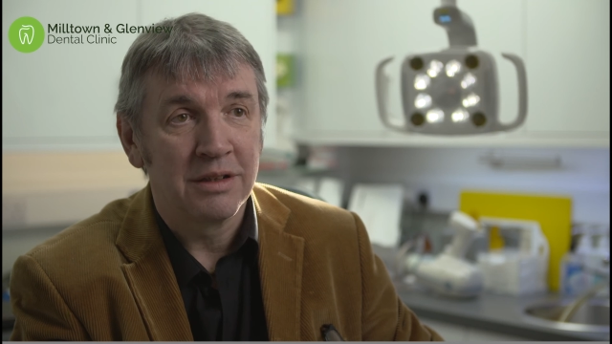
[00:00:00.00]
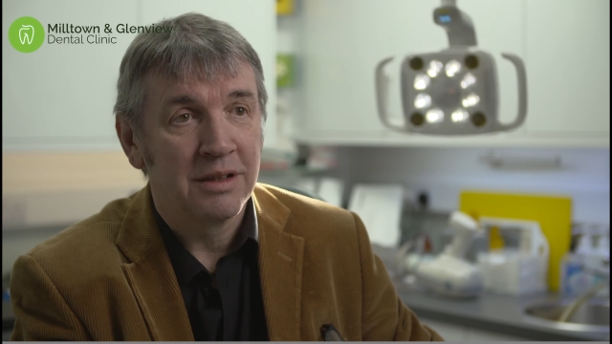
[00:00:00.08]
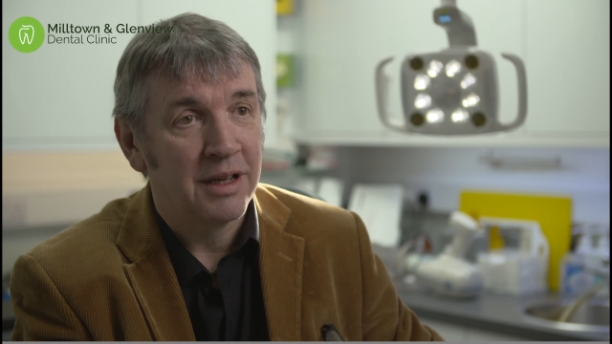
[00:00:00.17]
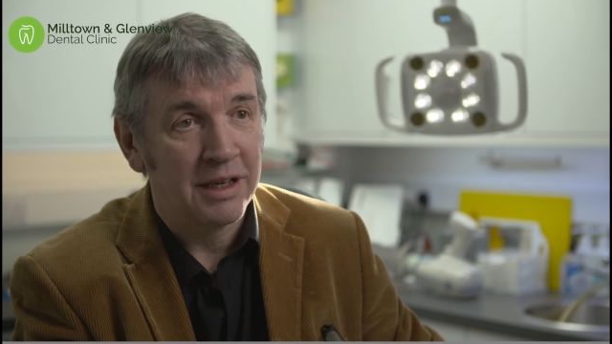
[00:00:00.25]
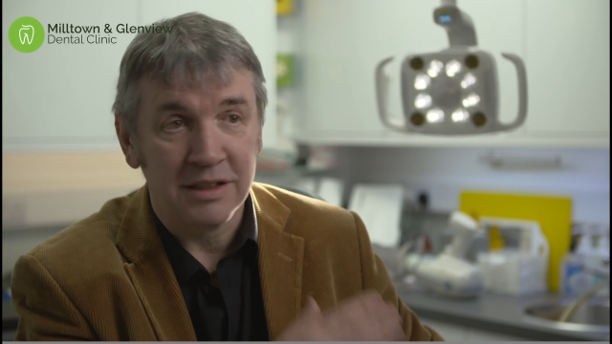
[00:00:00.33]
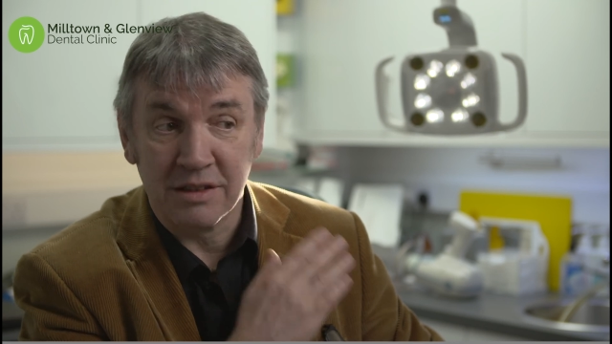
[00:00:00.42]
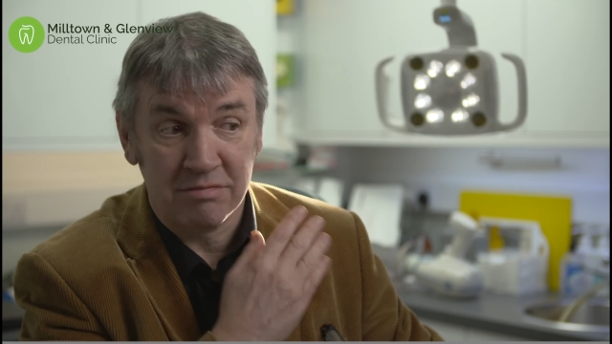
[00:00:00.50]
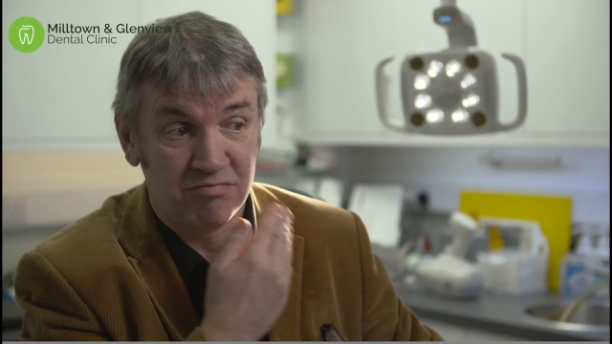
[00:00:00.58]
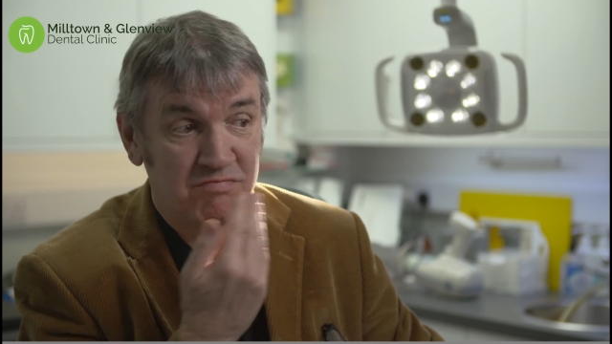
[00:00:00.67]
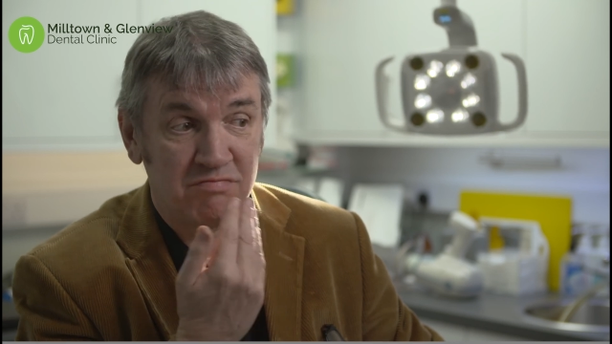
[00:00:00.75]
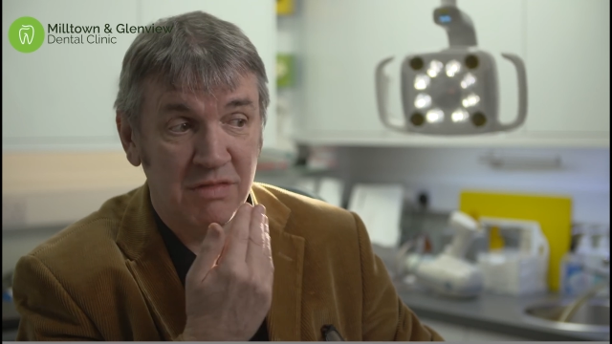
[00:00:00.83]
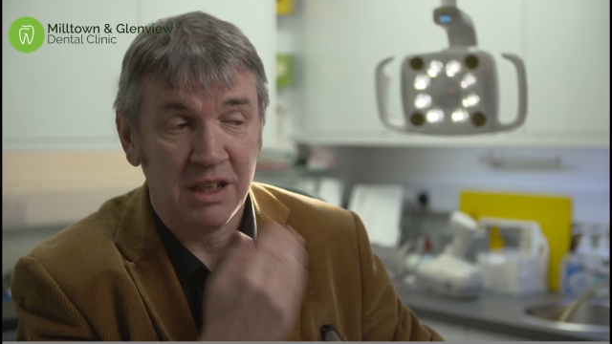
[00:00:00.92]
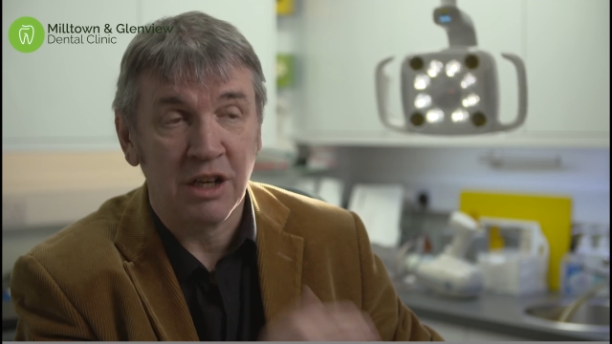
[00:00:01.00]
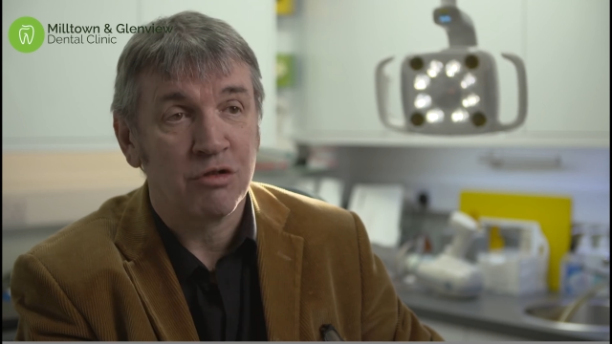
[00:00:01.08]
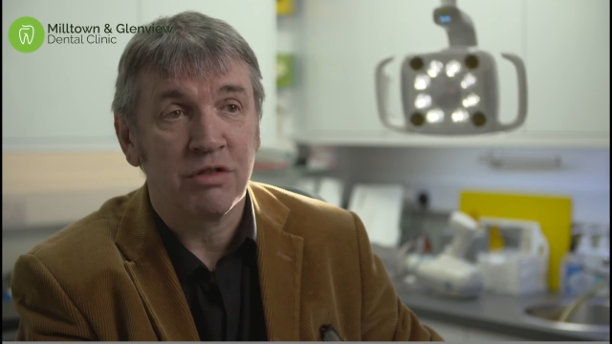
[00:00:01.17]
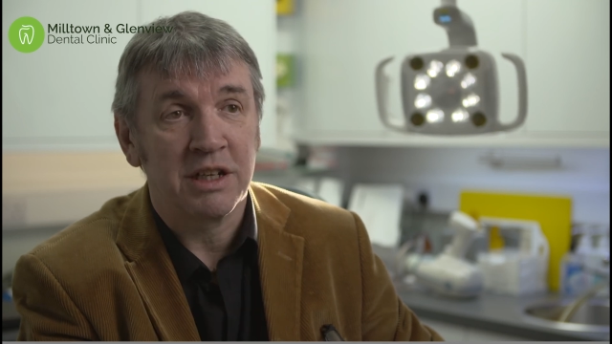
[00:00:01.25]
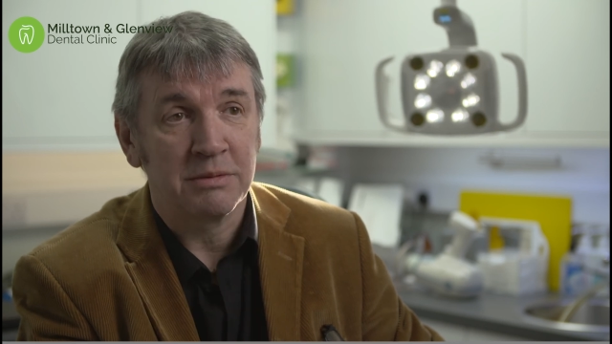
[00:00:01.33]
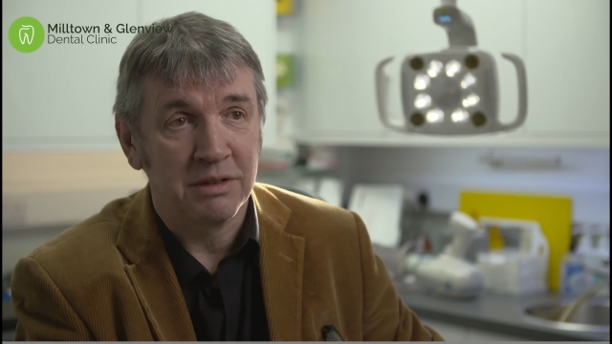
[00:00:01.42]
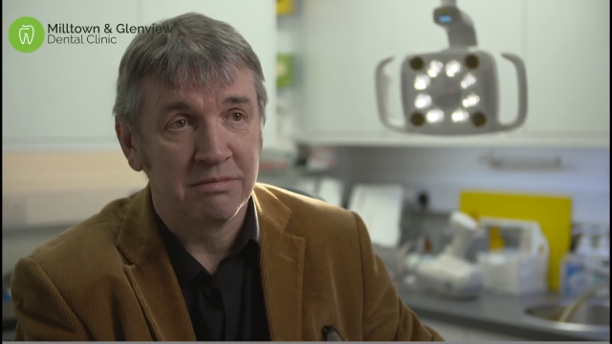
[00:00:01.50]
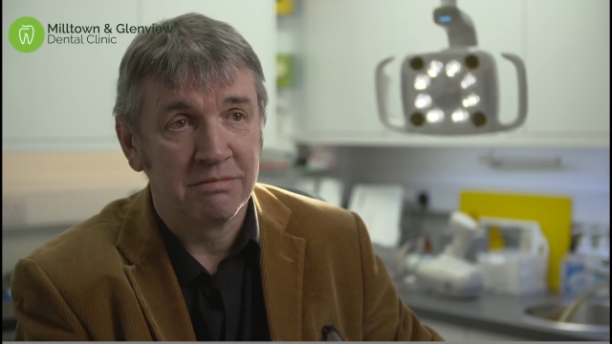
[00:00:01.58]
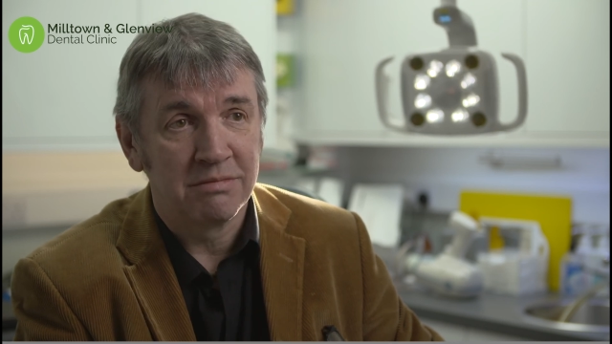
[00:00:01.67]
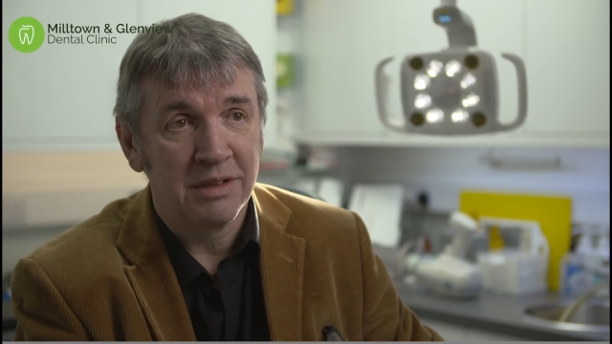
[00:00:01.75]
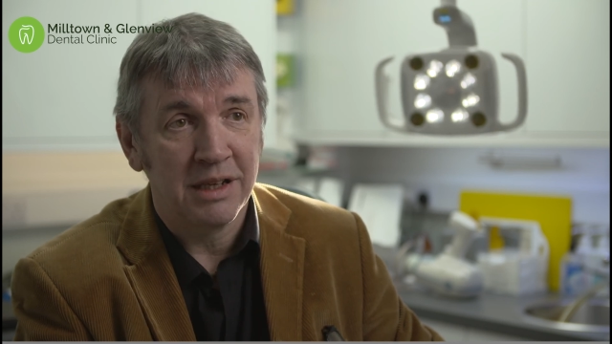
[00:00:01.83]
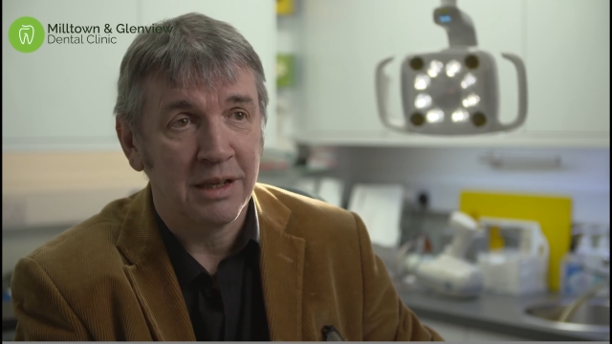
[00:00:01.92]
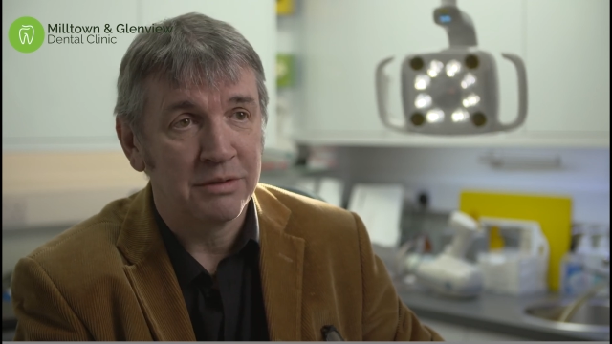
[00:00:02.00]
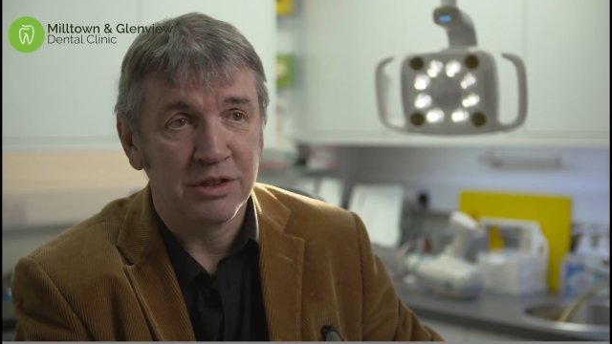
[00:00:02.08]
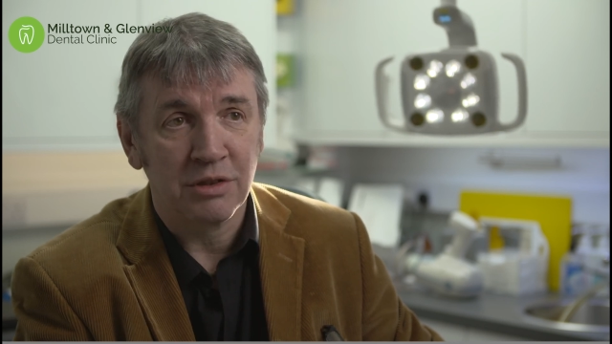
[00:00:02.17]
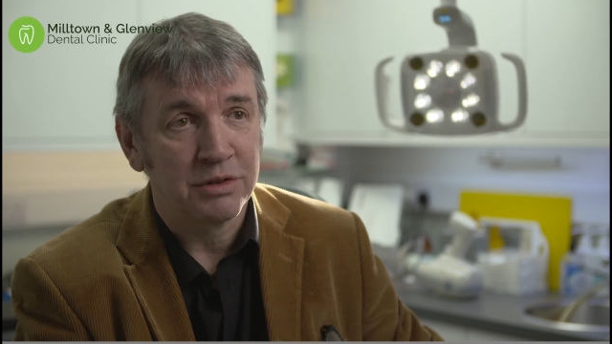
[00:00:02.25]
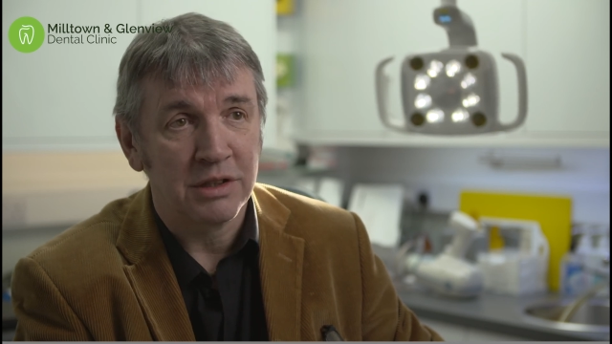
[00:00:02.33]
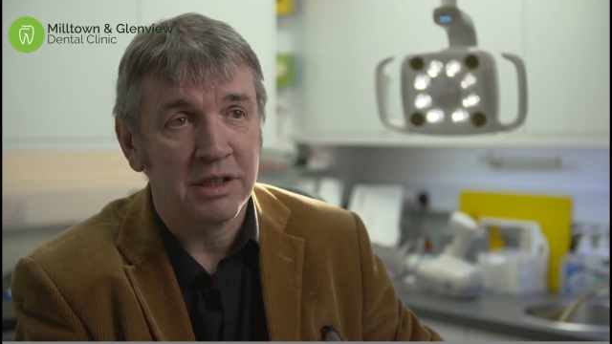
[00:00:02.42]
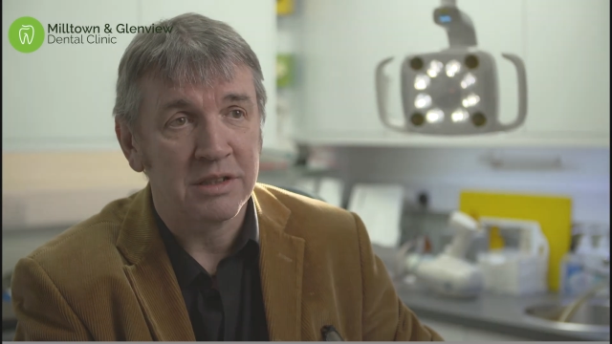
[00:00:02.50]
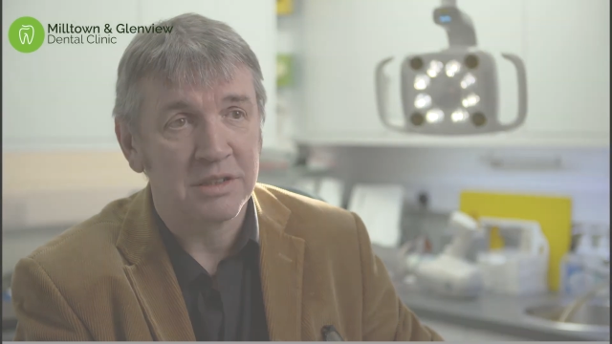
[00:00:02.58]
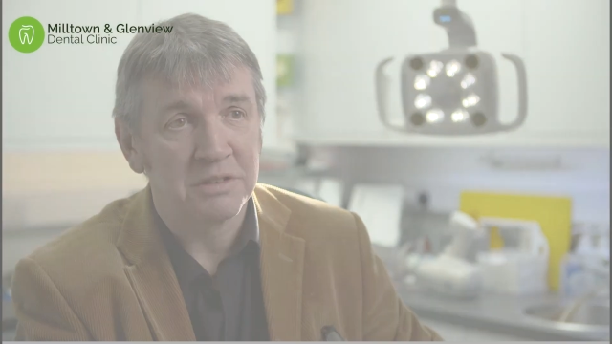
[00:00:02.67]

and it's incredible. And I'm so delighted.